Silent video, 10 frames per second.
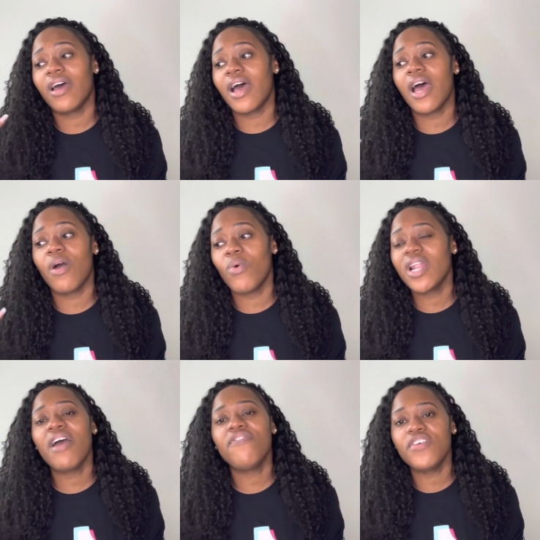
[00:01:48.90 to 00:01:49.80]
when
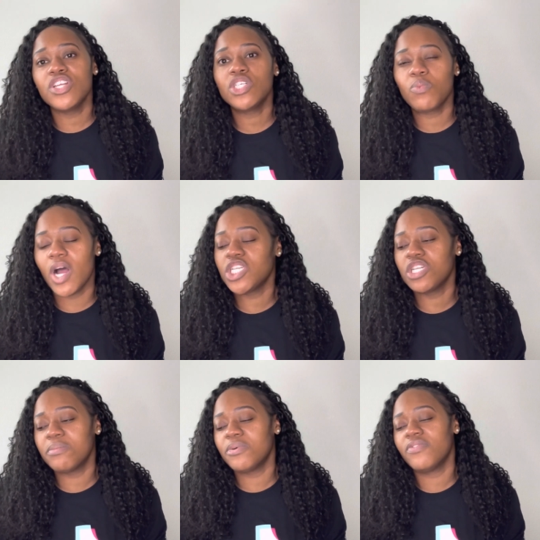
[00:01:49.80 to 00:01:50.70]
I finished watching the
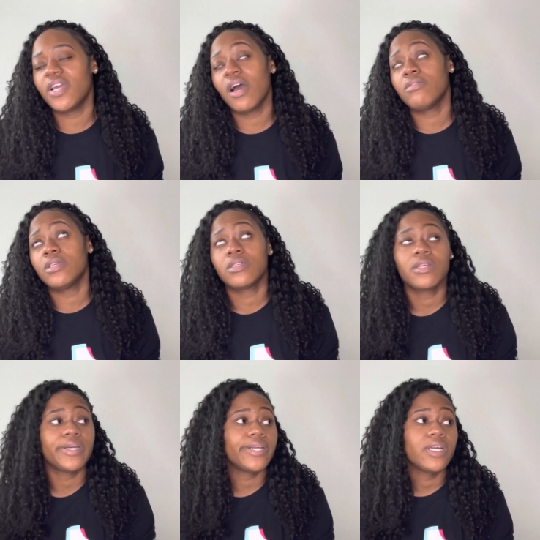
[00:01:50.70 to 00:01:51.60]
movie, I was just
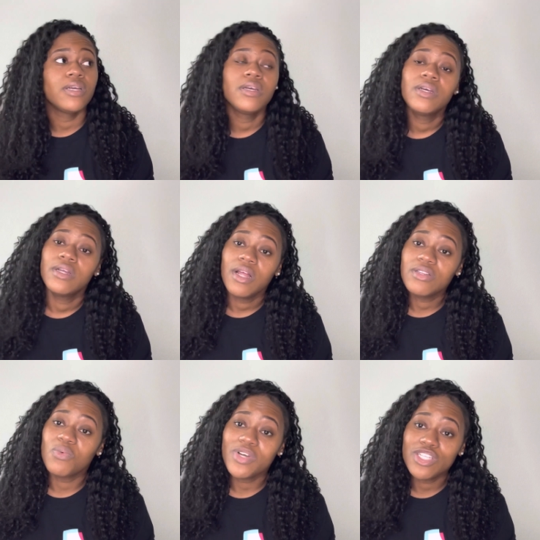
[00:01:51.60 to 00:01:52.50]
like, that was a
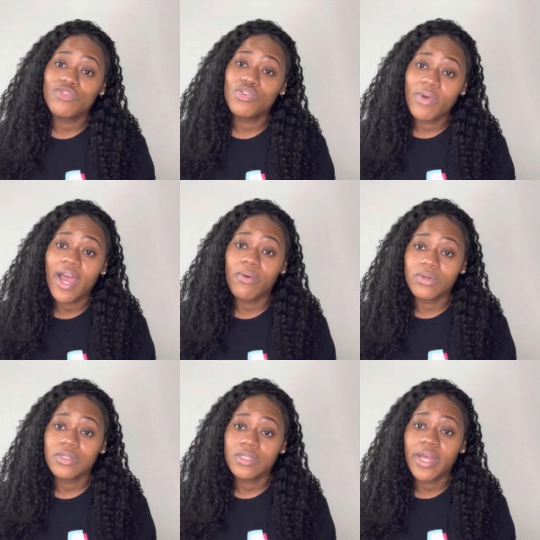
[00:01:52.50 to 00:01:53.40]
waste of 2
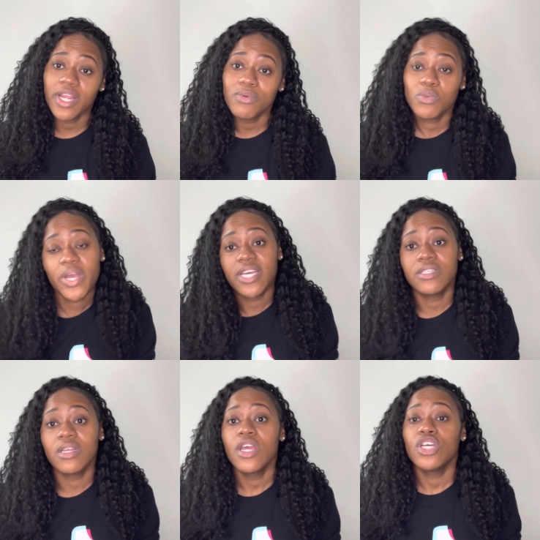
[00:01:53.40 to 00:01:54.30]
hours. Like, it was a waste.
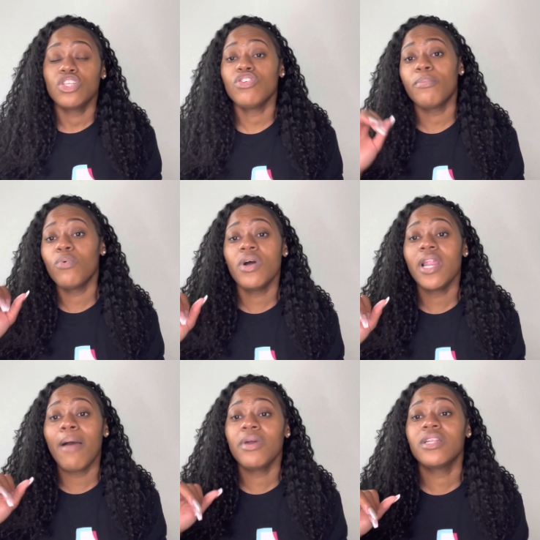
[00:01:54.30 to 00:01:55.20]
So number one,
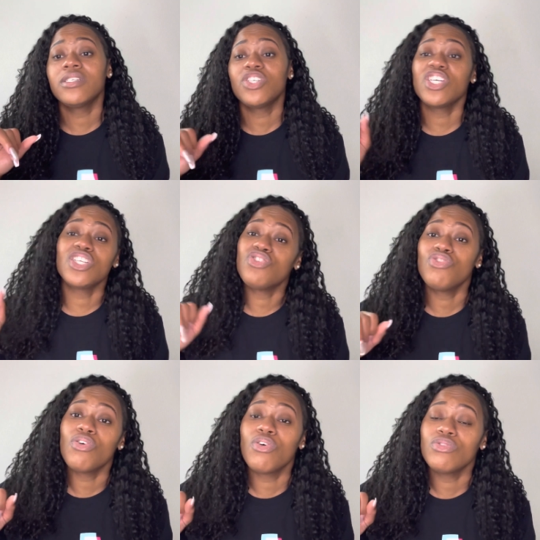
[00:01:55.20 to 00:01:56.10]
I'm going to suggest that you
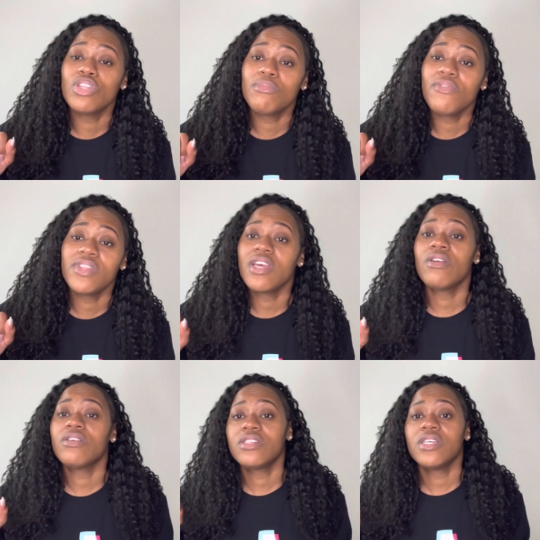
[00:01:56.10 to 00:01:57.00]
don't go to the movie theater
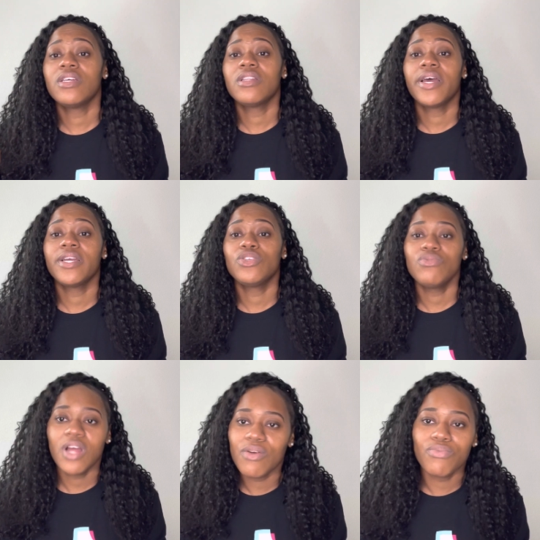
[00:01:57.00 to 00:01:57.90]
to see it. Like, do
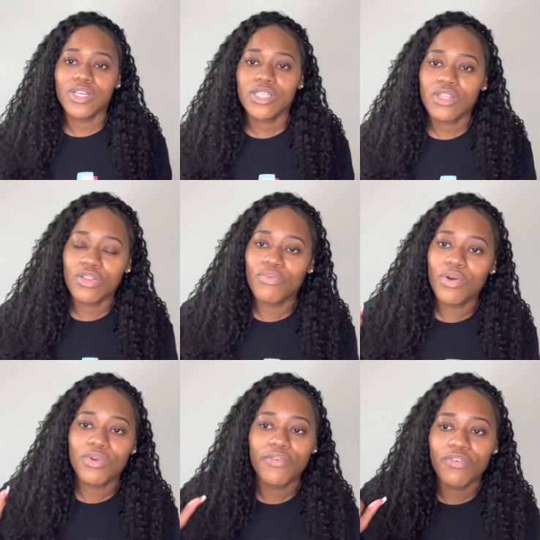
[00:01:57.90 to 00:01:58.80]
not risk the
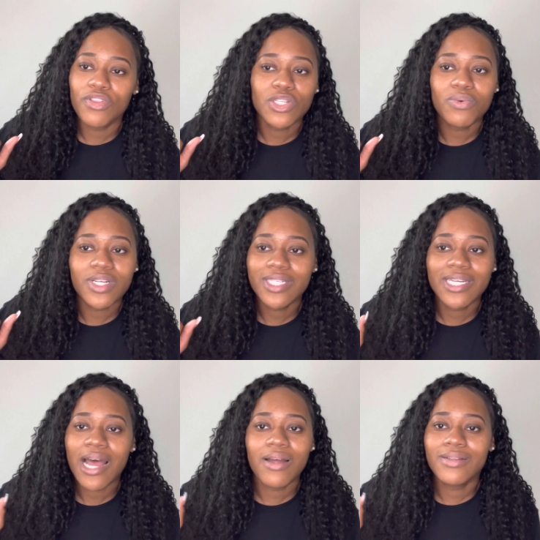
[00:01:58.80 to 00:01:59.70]
Rona for this one. It's
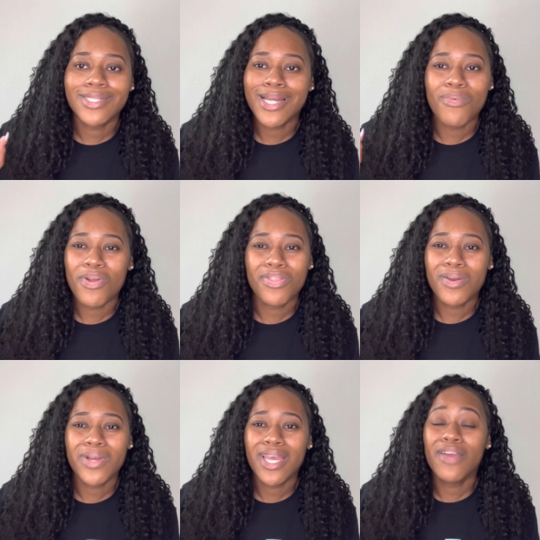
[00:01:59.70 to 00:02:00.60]
not worth it,
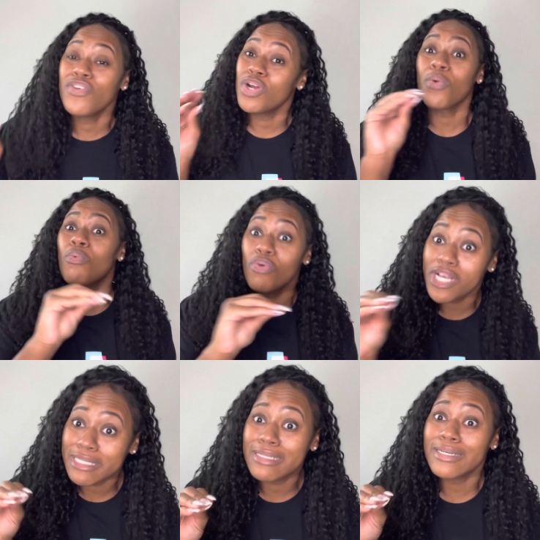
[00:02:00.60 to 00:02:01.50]
okay? If you're going to
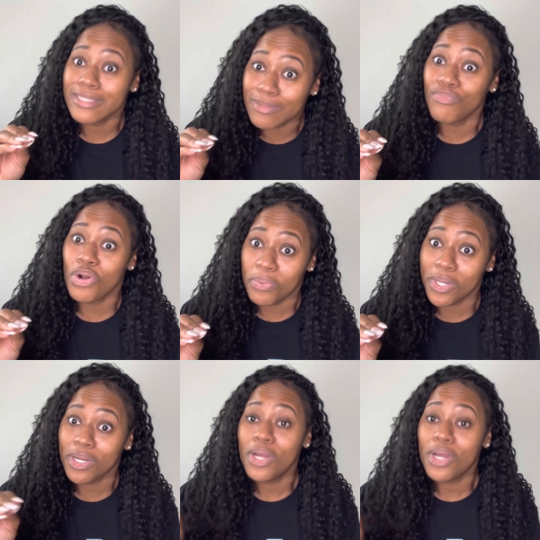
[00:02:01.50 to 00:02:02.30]
risk some Rona,